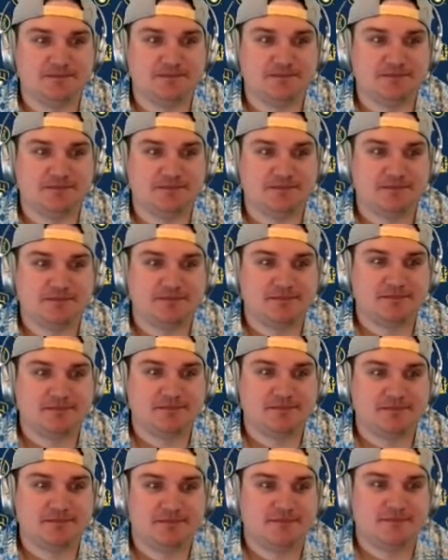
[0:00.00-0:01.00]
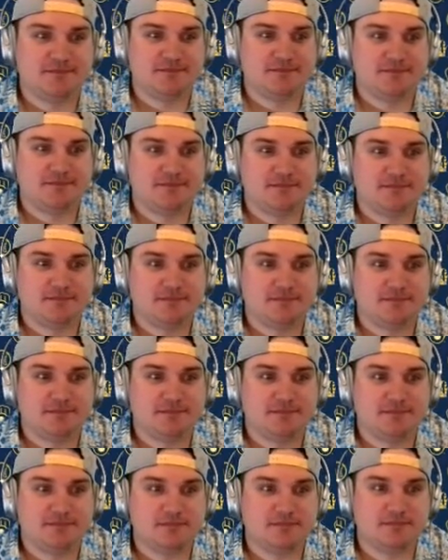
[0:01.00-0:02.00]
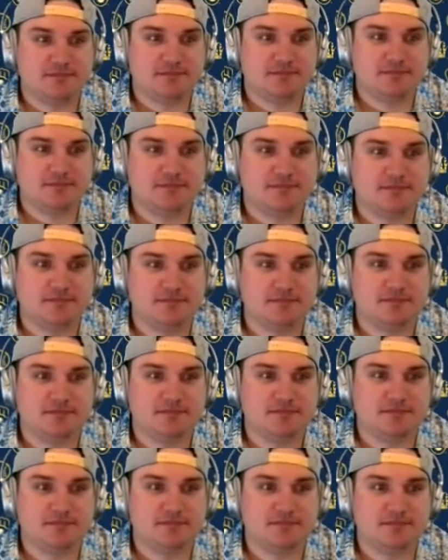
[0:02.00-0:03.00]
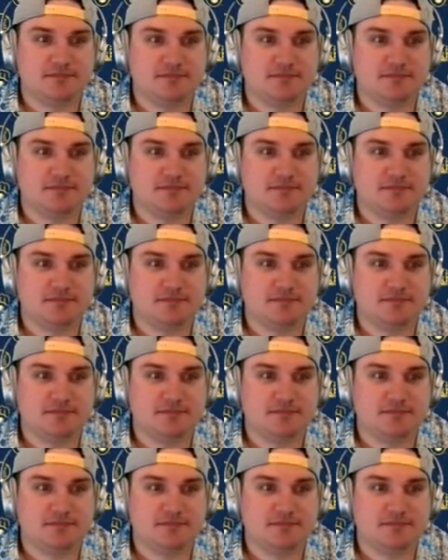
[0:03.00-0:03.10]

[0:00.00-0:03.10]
(not speaking)